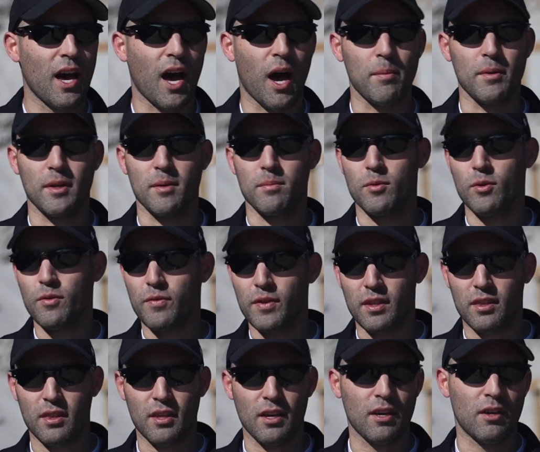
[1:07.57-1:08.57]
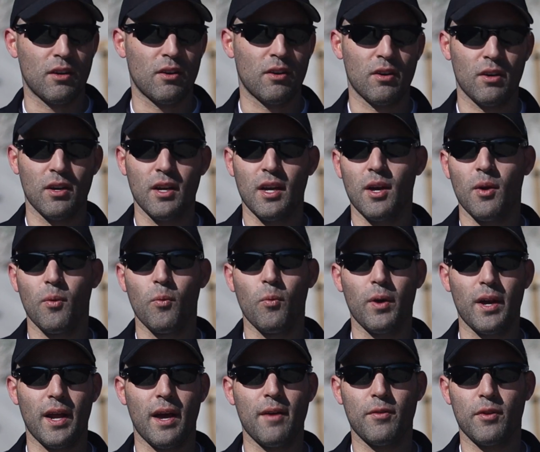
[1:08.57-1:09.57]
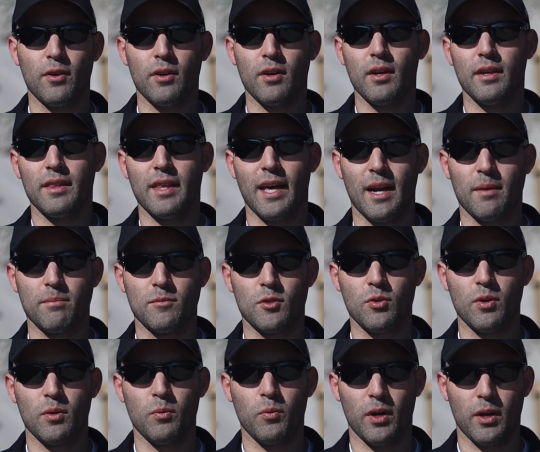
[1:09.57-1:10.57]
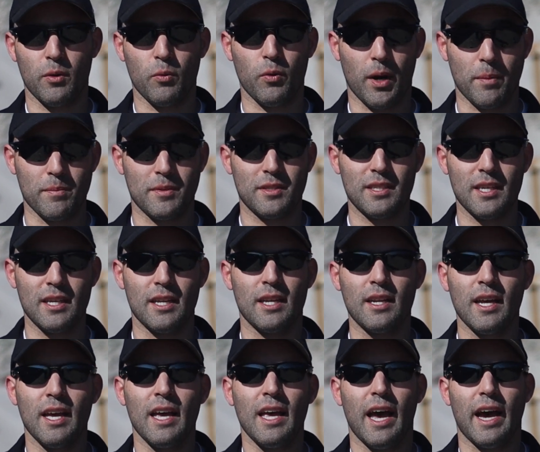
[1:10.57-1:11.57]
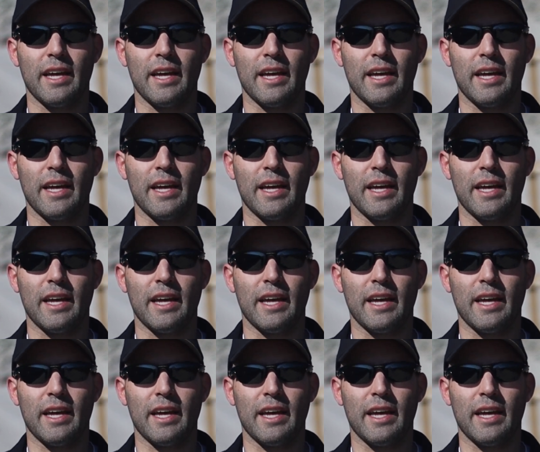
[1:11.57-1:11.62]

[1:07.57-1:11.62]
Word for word: I'm in a movie theater, whatever that I'm doing where, where I'm seated,